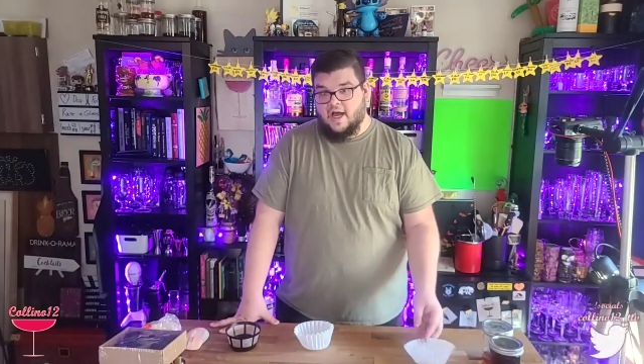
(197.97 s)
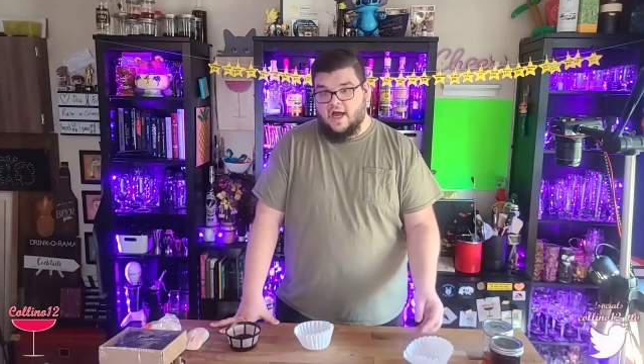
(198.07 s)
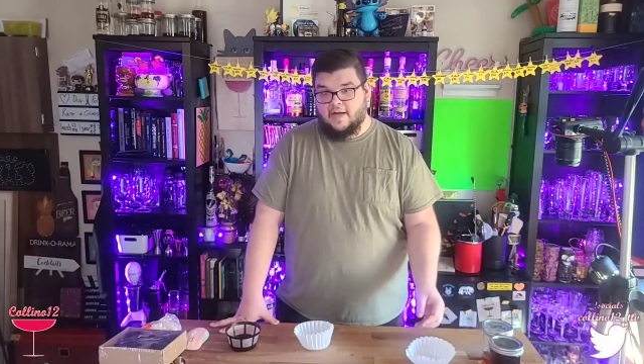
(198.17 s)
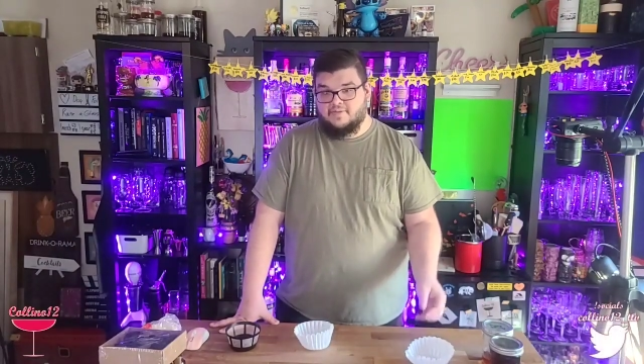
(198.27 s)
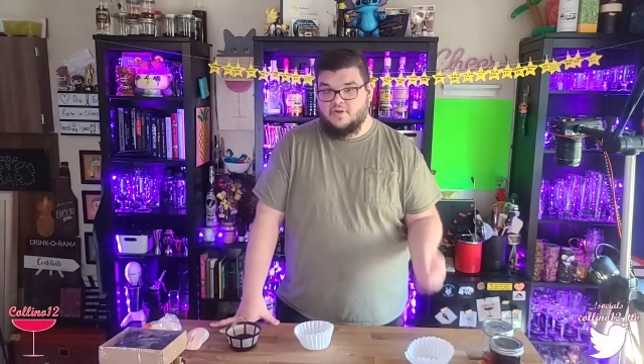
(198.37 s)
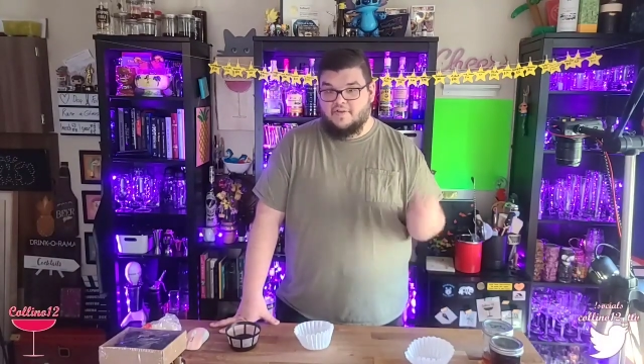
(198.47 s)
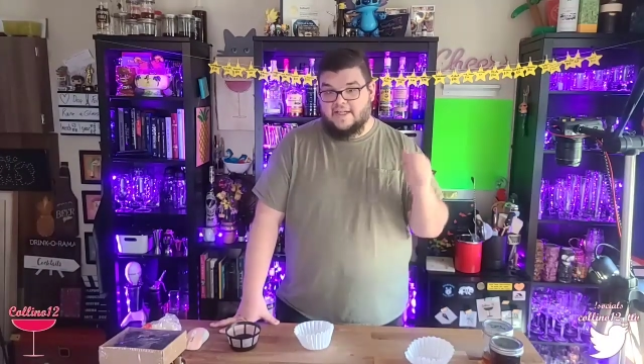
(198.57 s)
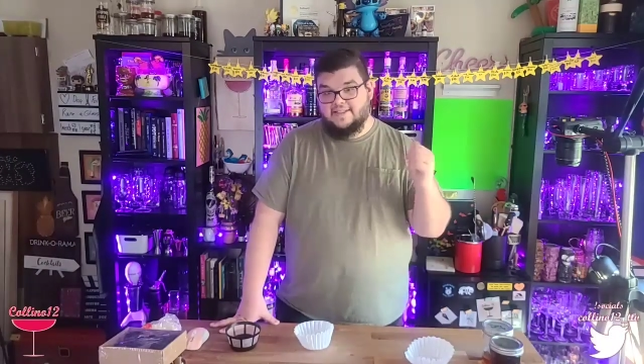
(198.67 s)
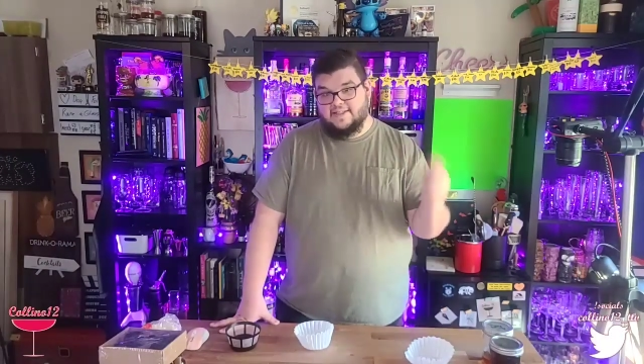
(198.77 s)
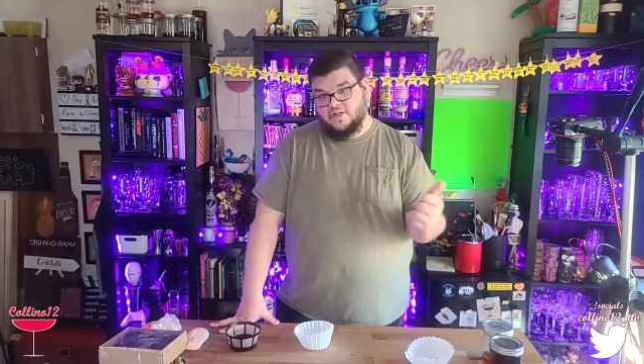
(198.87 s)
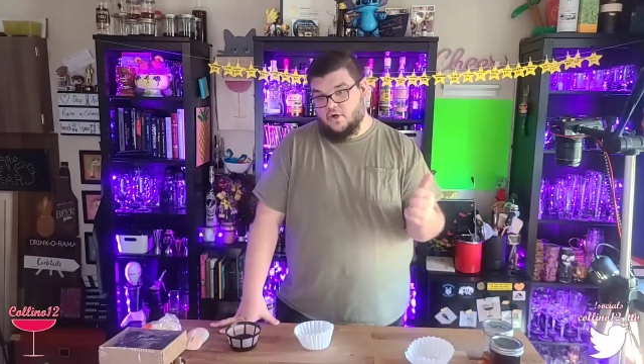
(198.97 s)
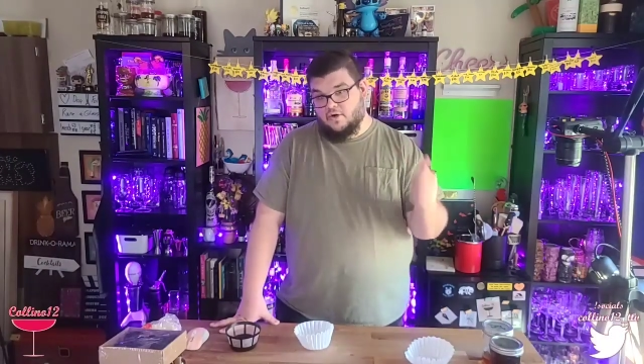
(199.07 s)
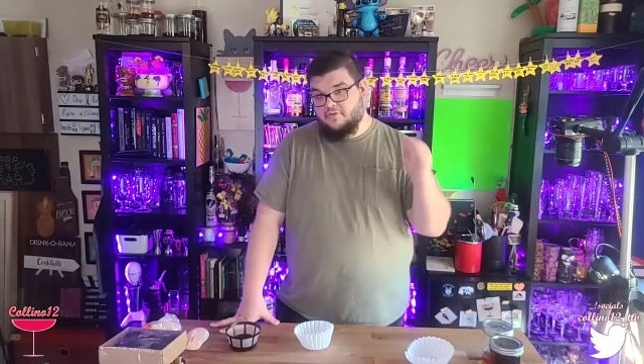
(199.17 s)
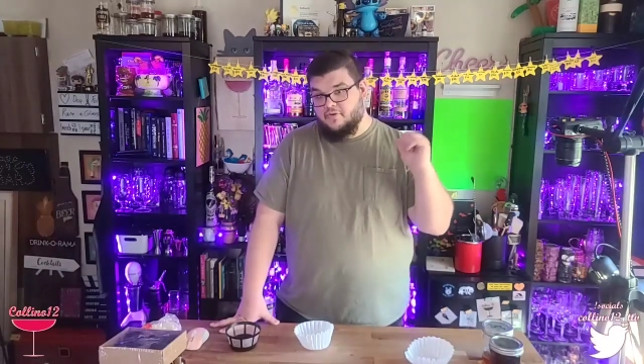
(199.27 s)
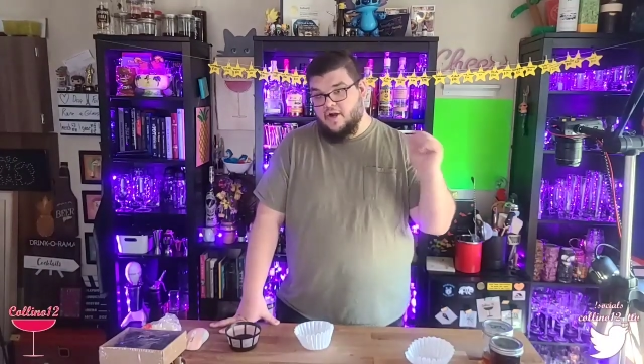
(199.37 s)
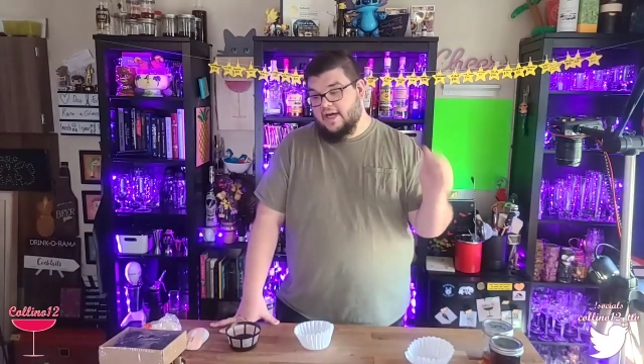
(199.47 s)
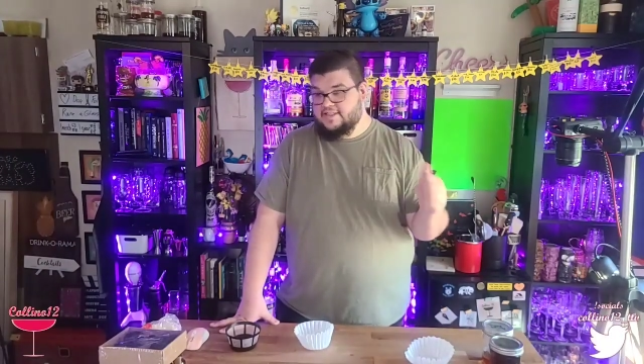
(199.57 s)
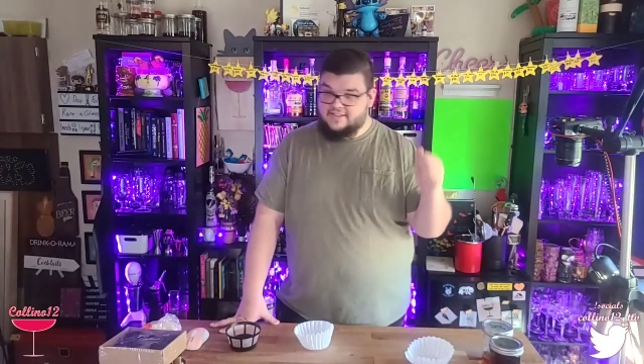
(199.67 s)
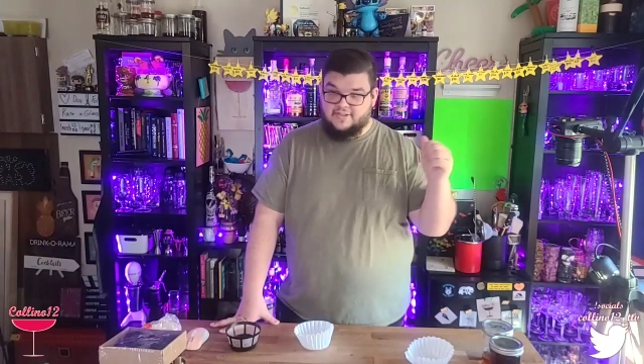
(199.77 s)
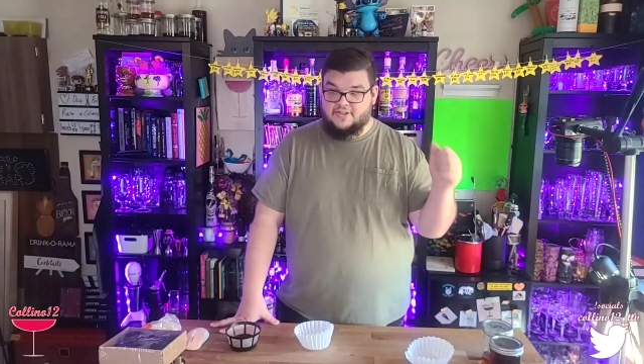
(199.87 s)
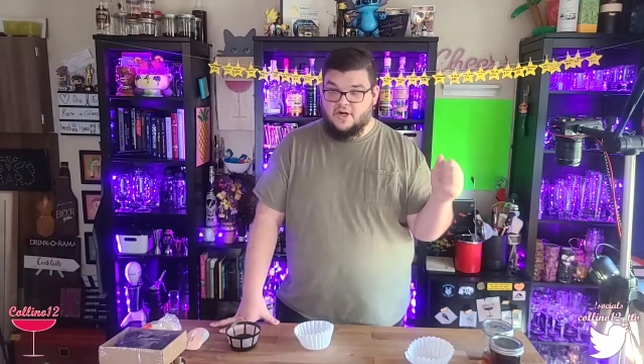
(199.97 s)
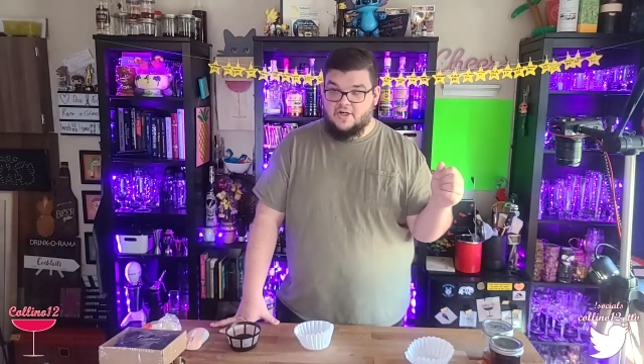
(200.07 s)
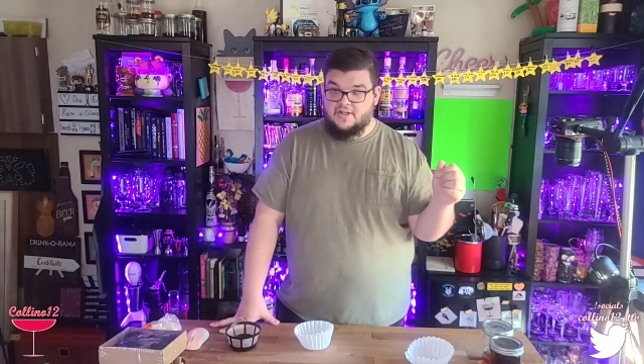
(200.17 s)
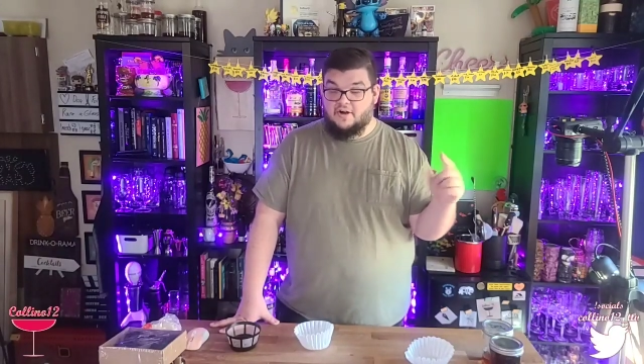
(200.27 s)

Um, so that's the goal for us to start.